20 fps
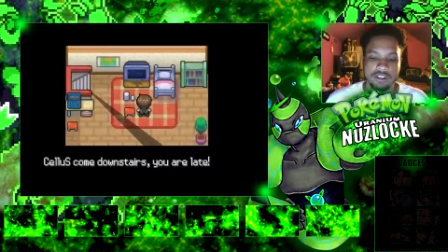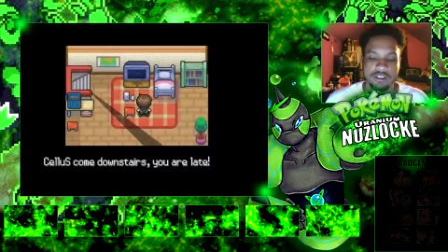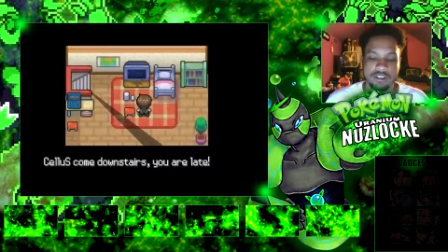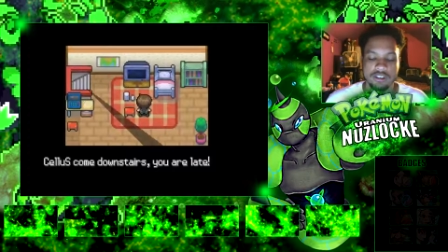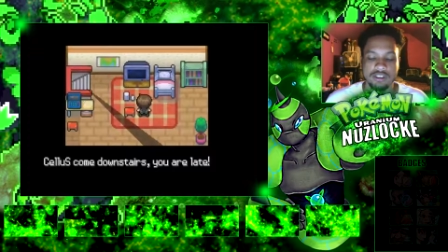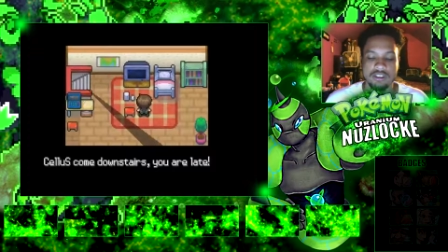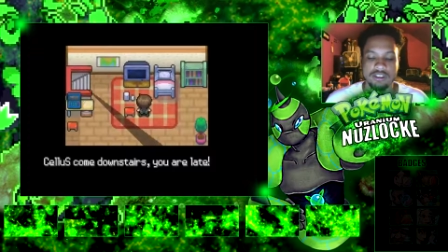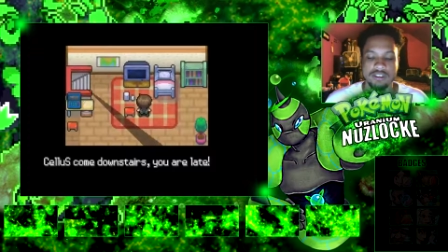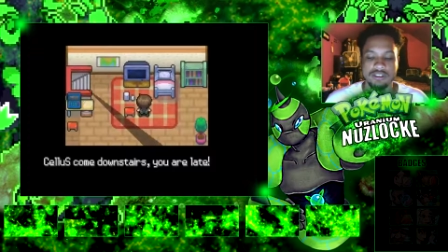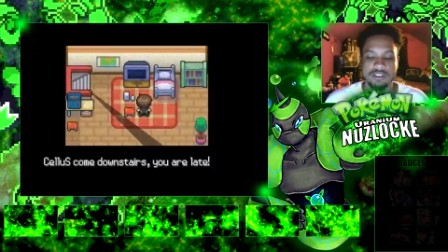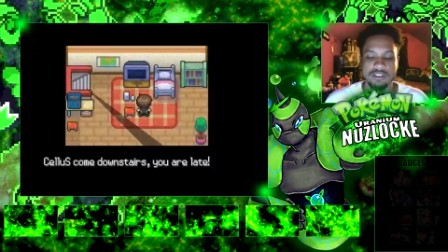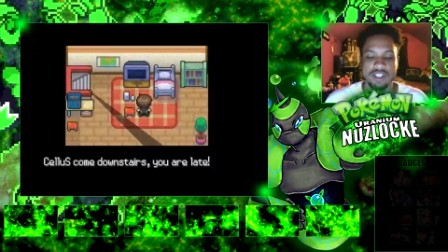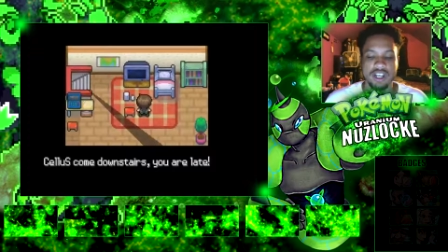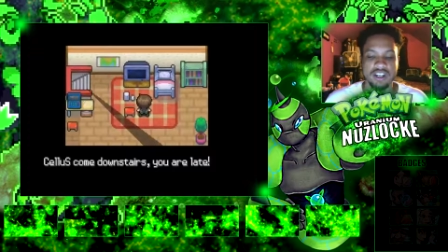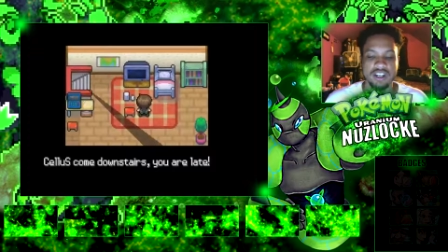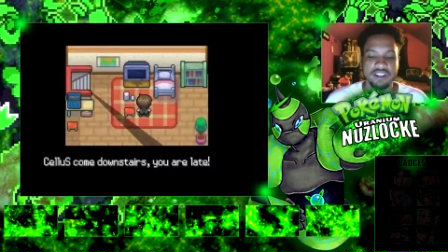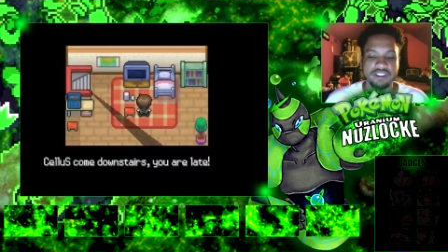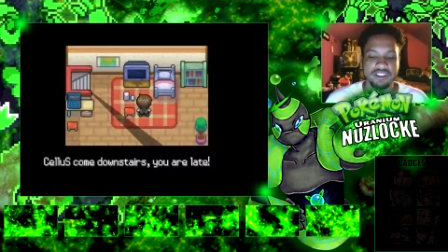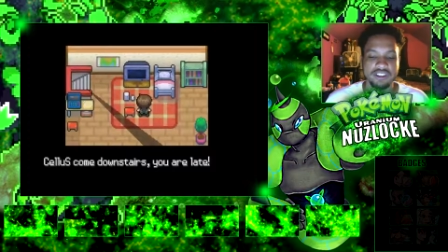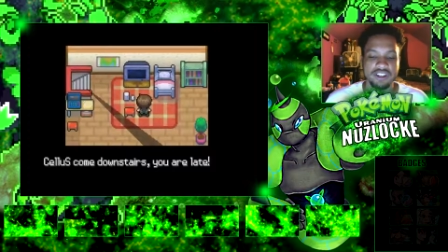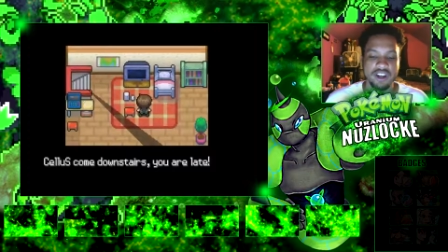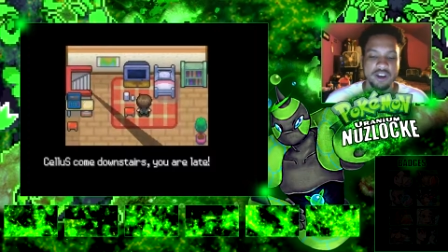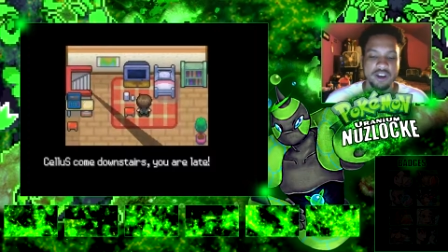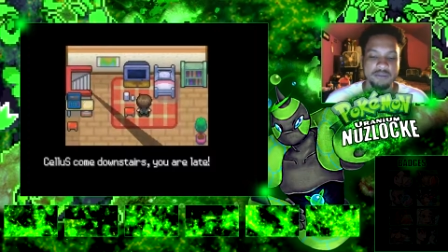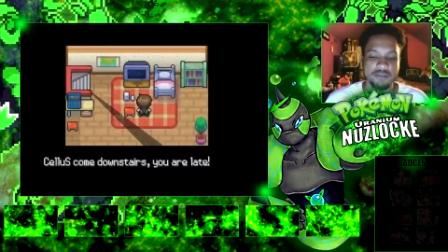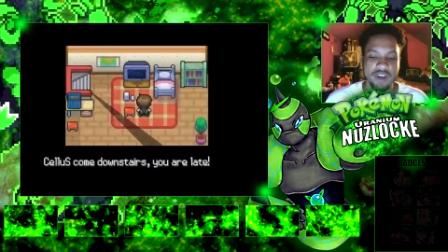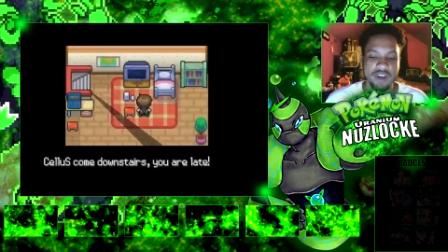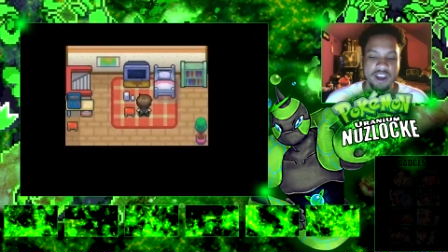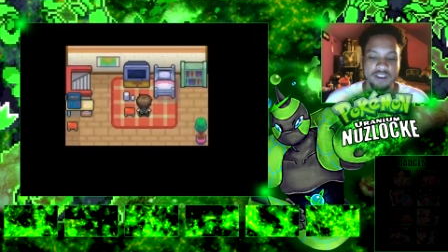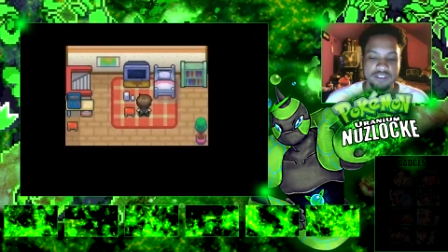Celis, come
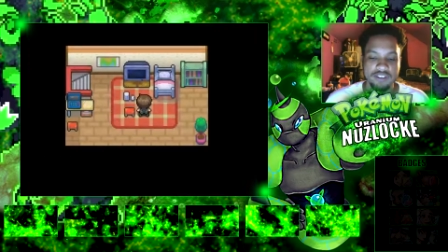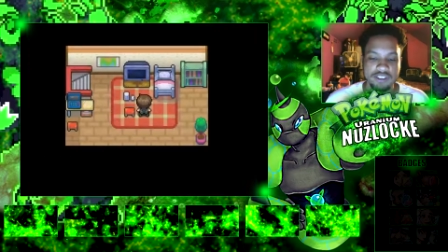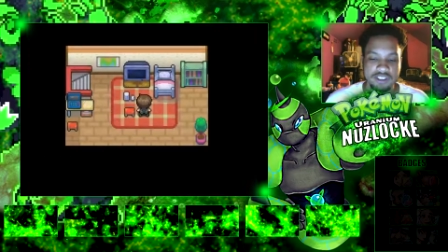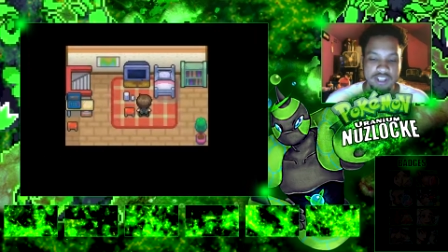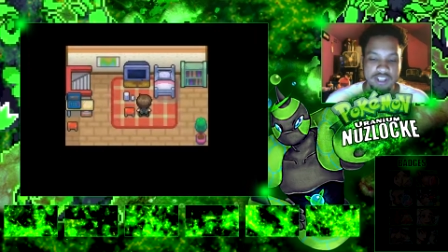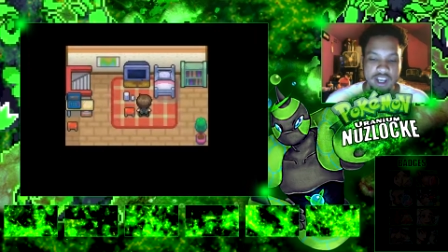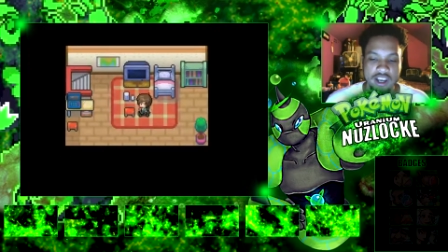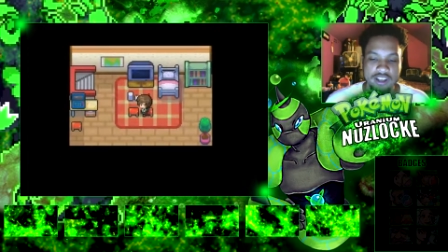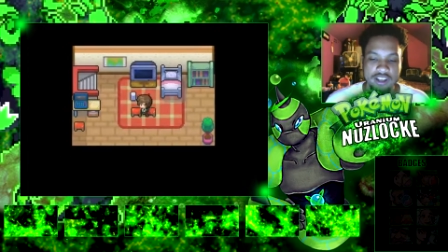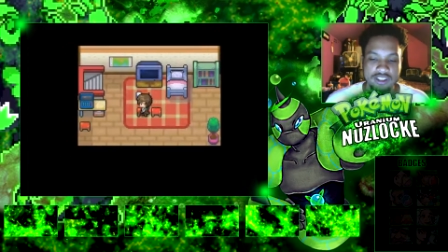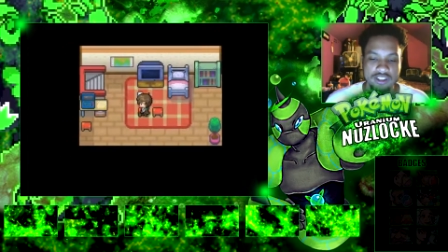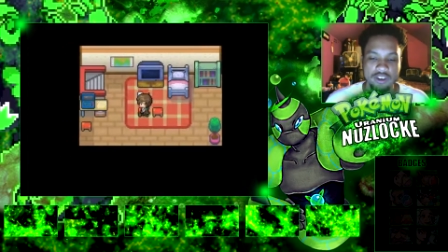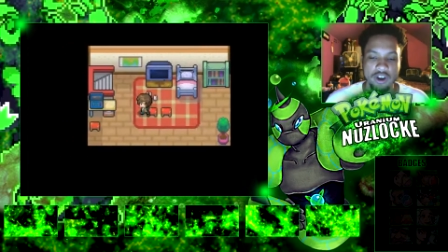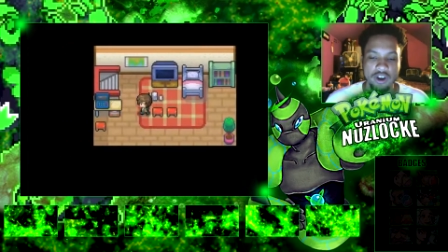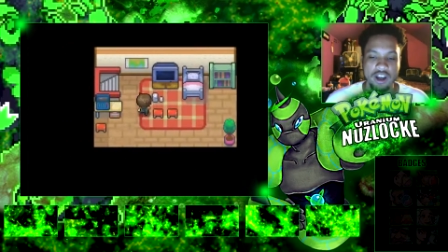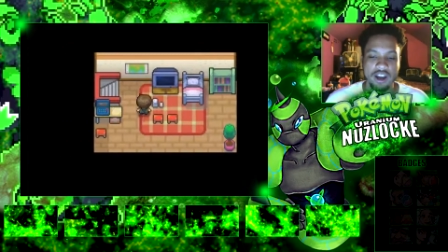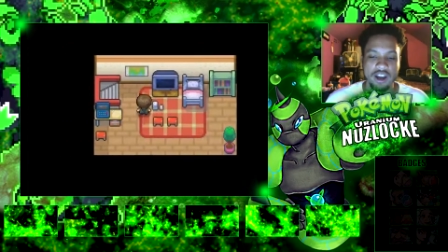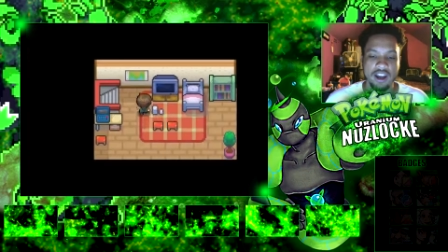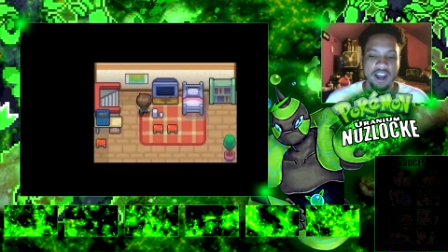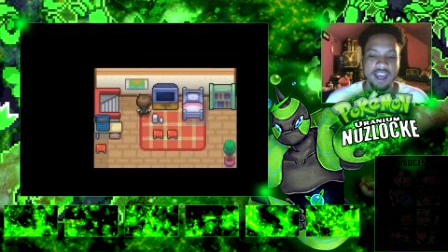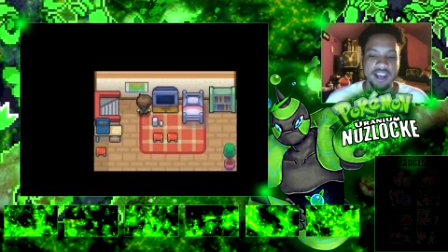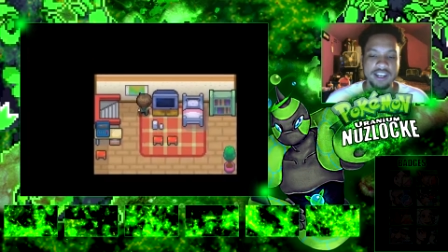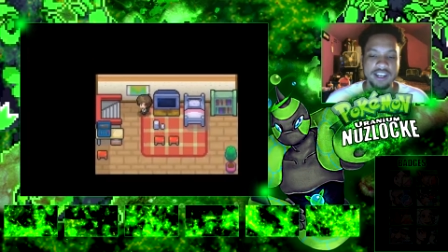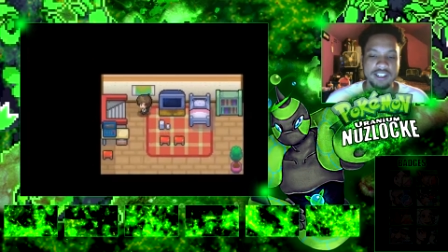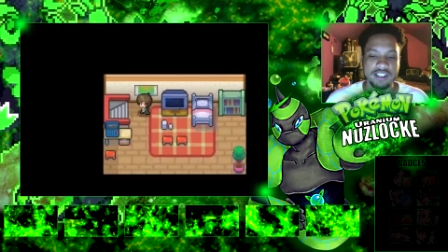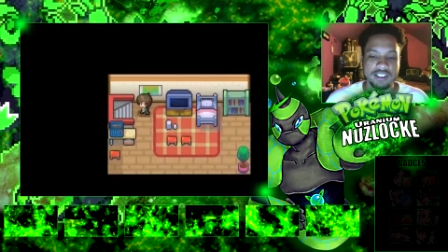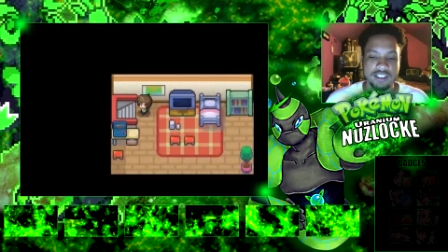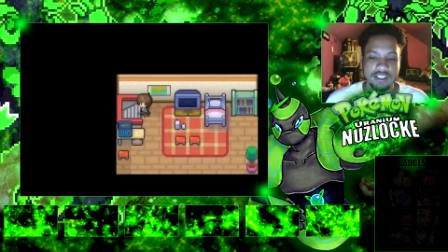downstairs, you are late!